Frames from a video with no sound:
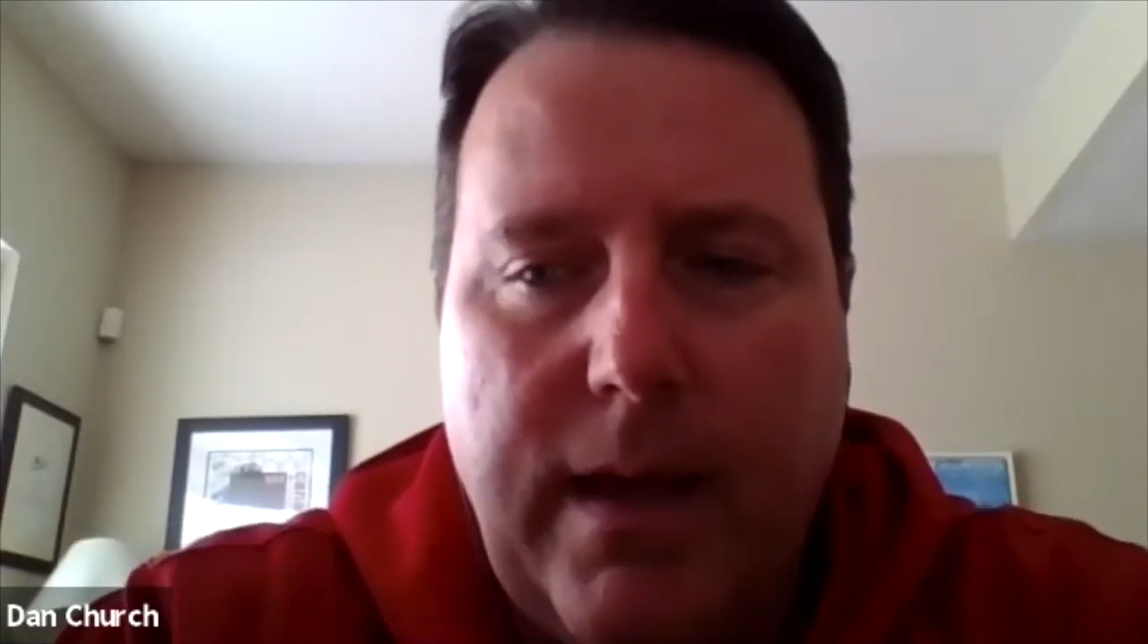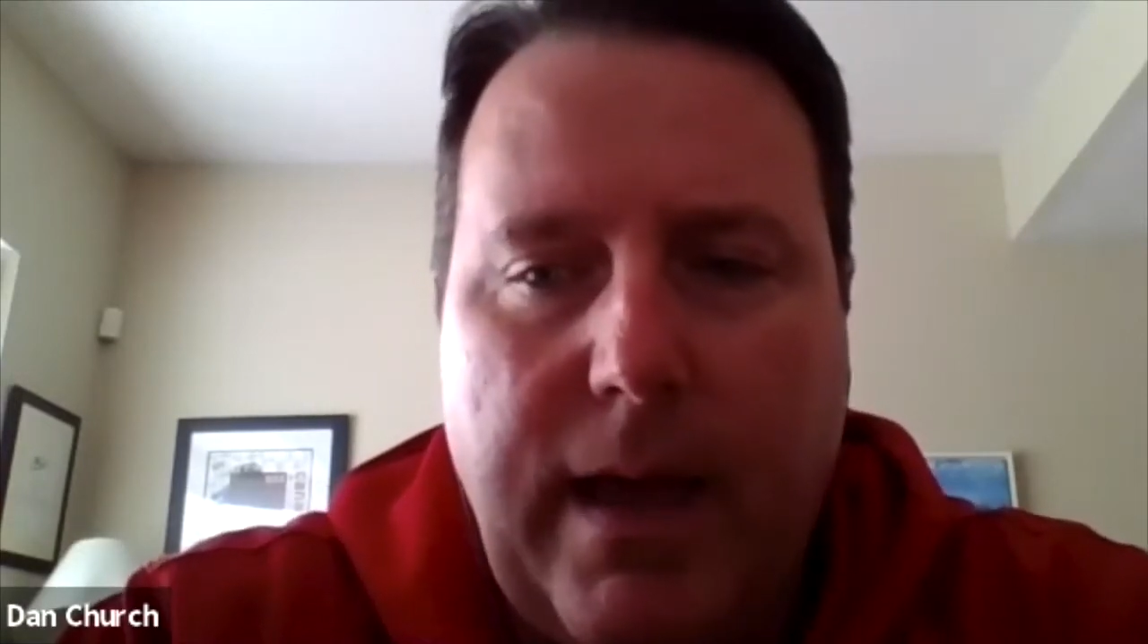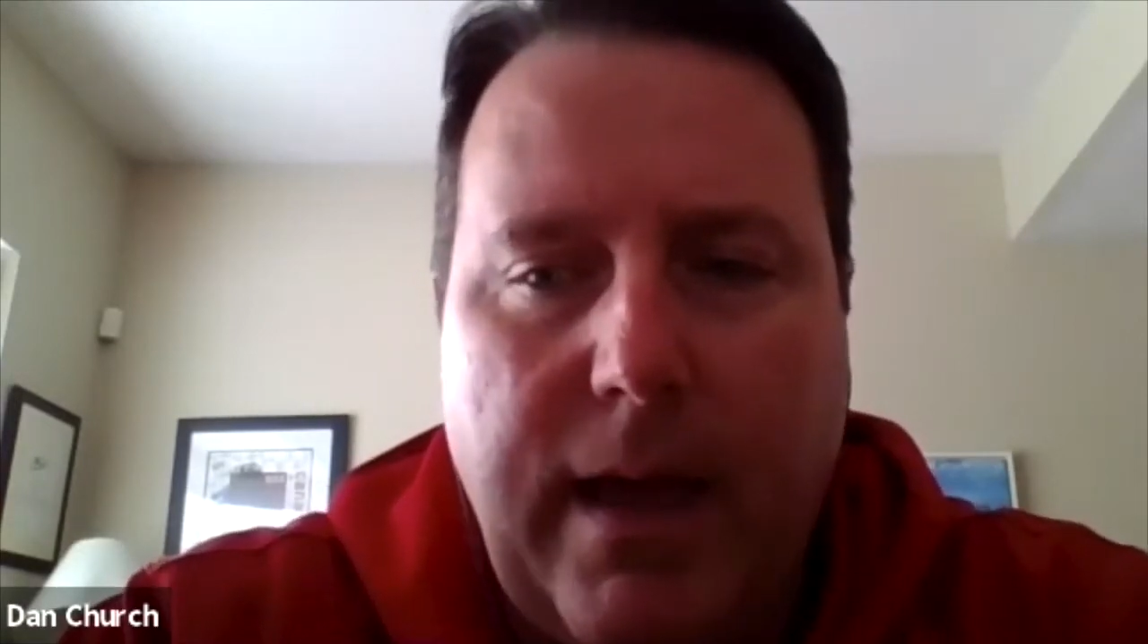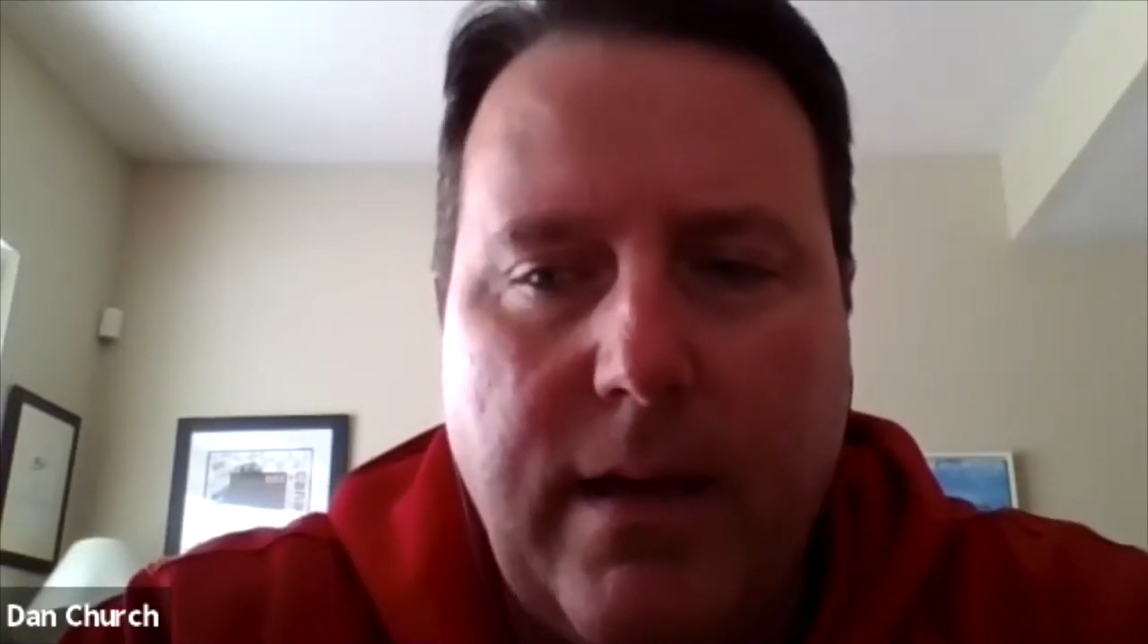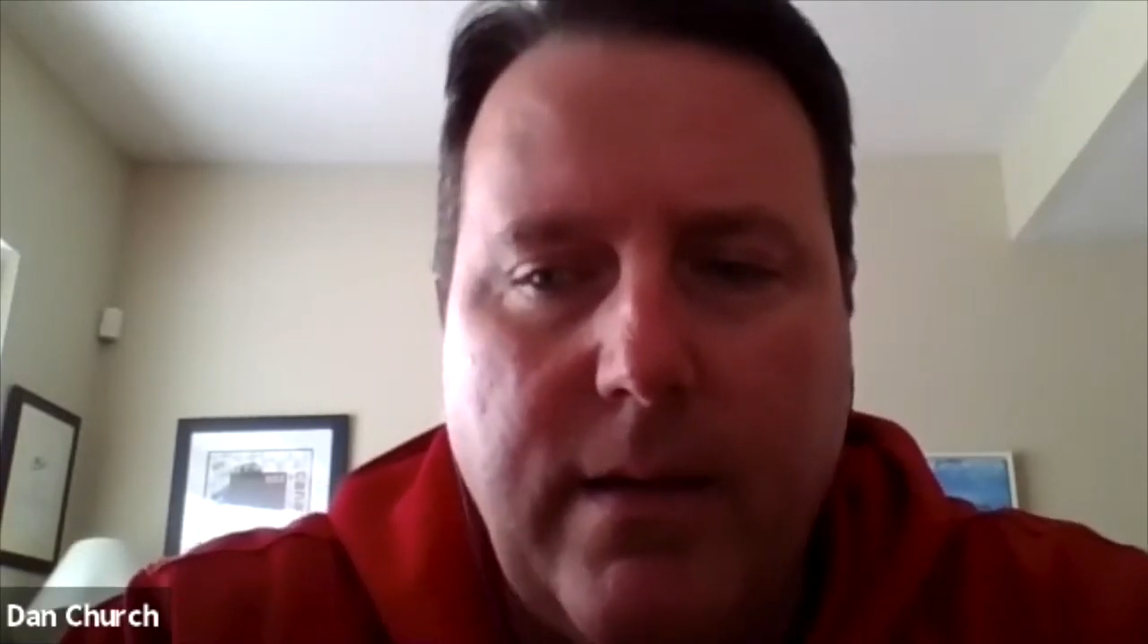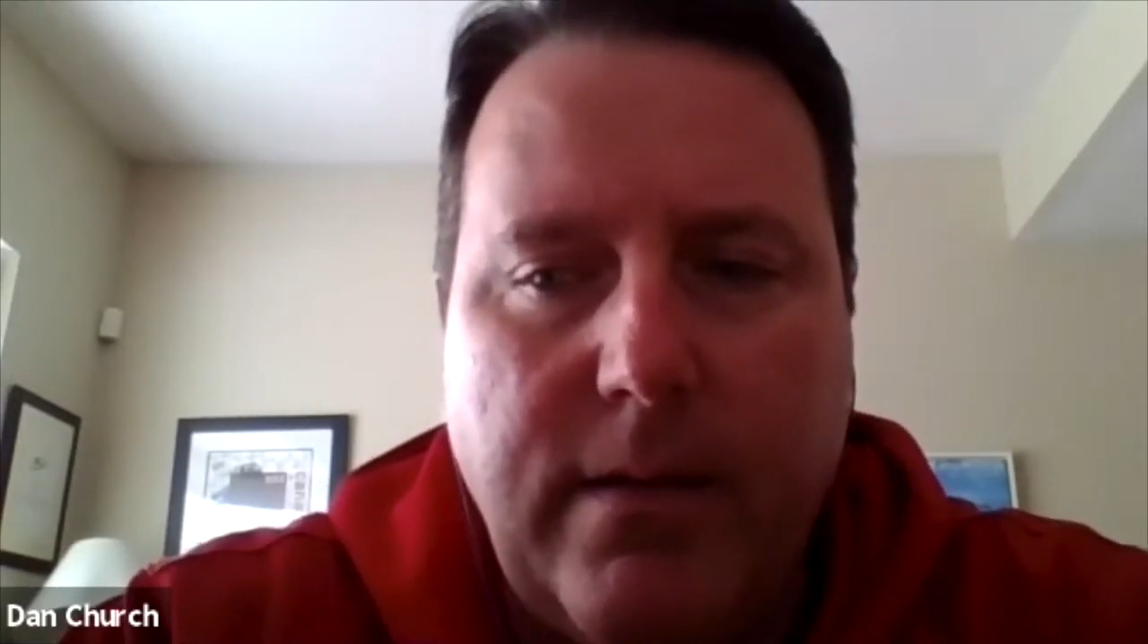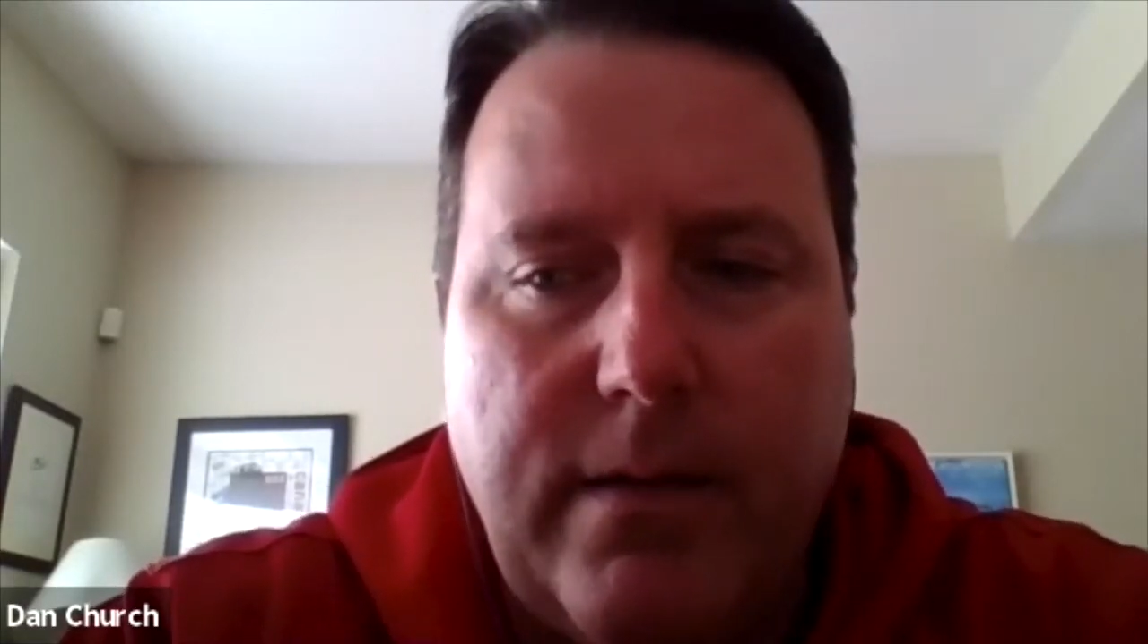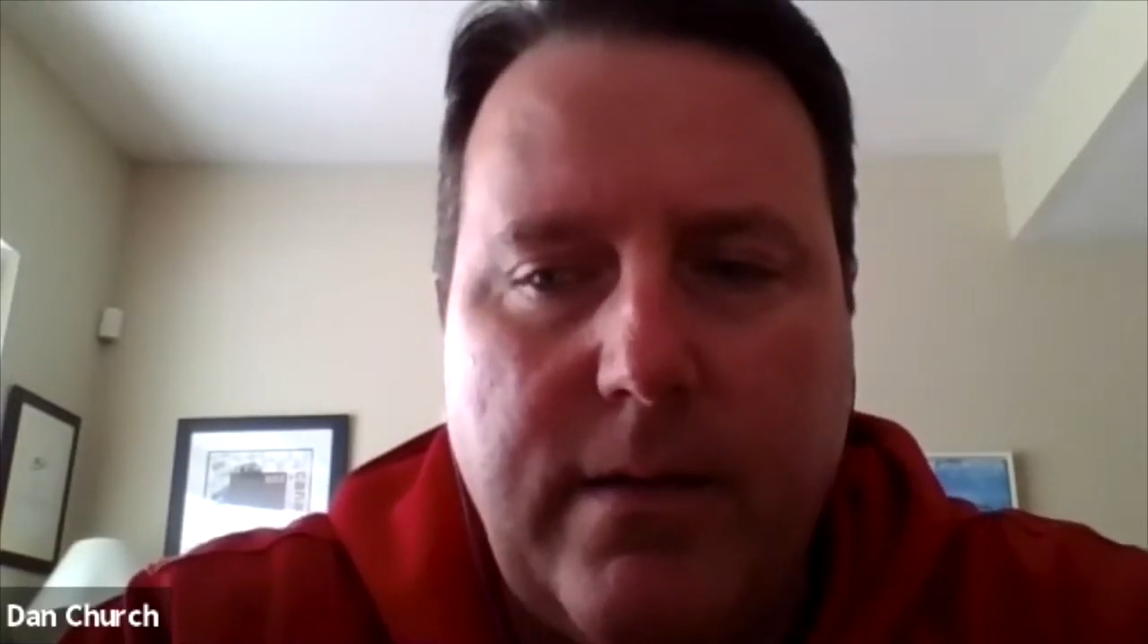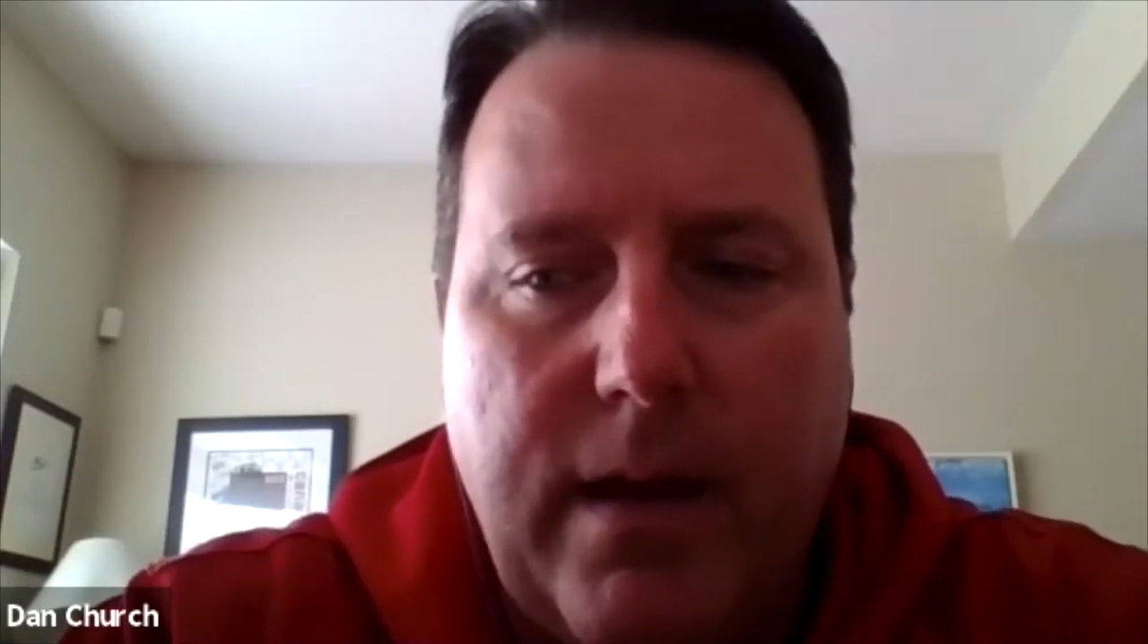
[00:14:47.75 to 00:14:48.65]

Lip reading: and